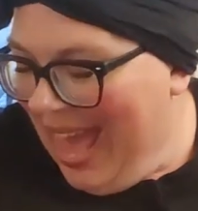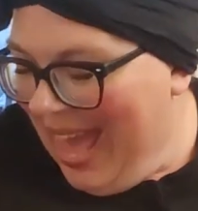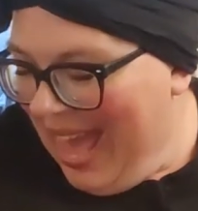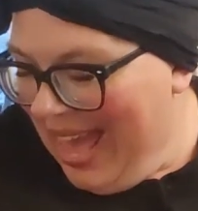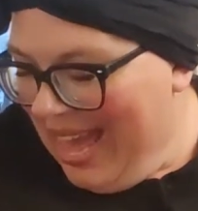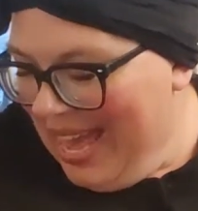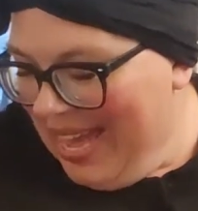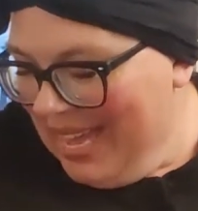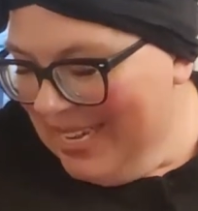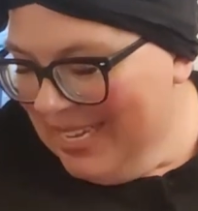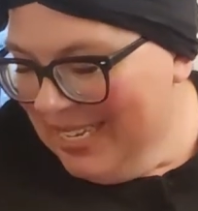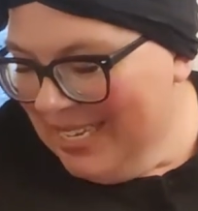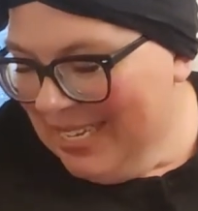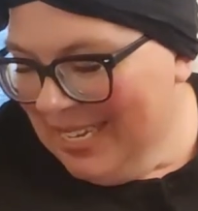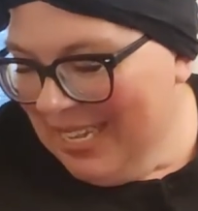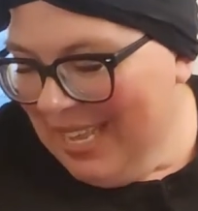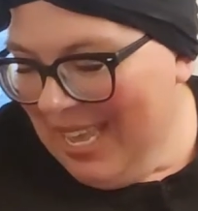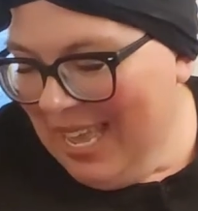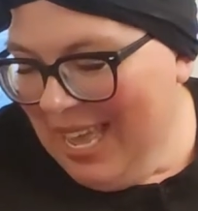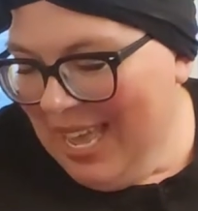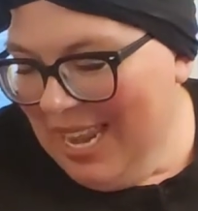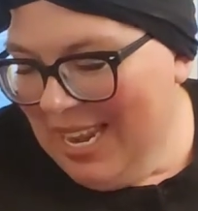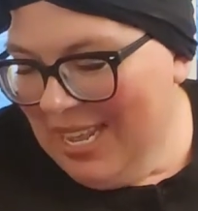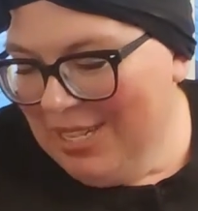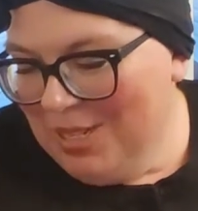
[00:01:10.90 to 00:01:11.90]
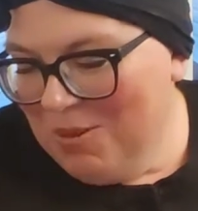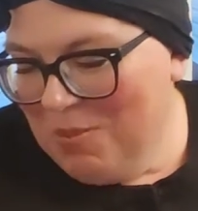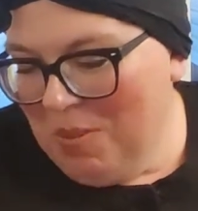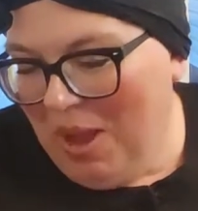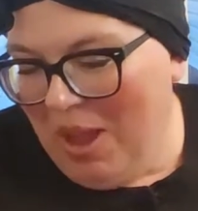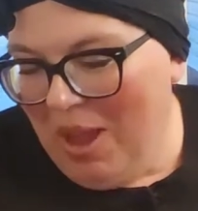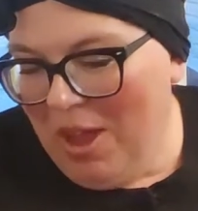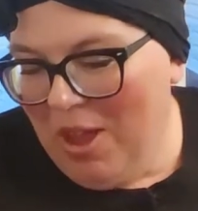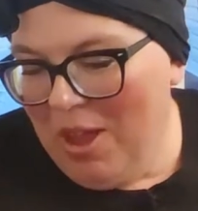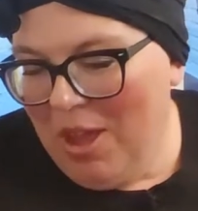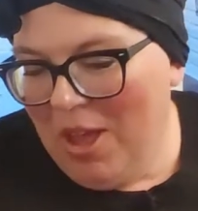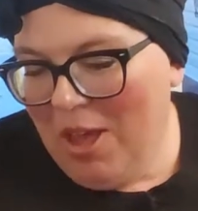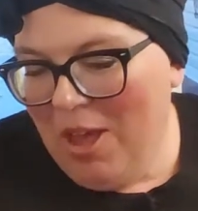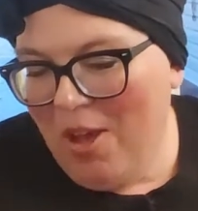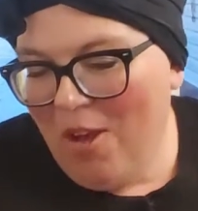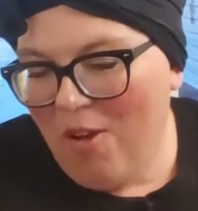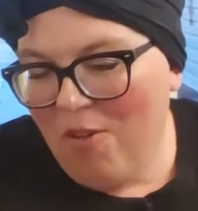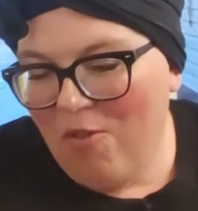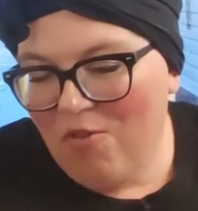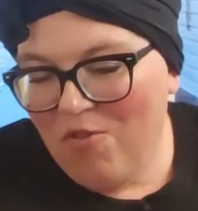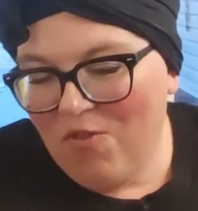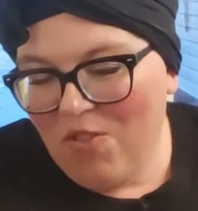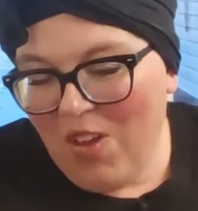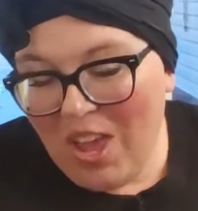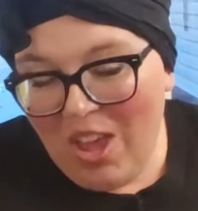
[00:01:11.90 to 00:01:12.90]
and it is my
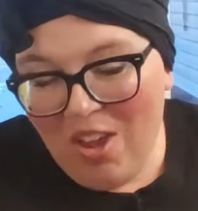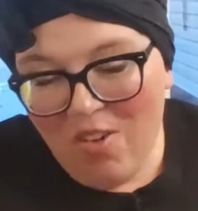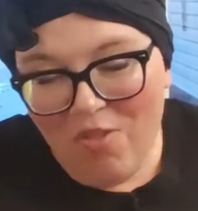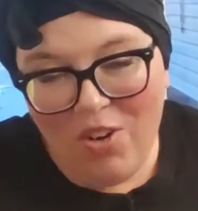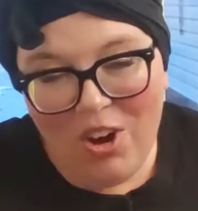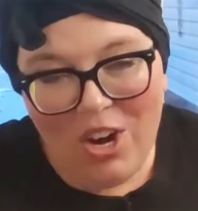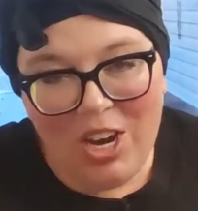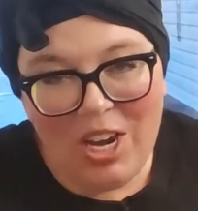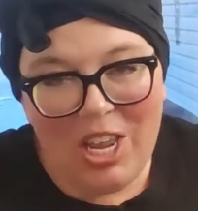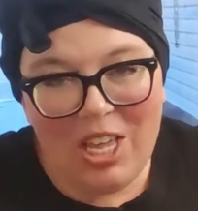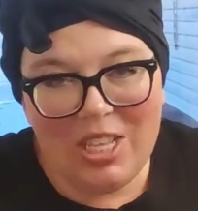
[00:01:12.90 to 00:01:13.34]
favorite.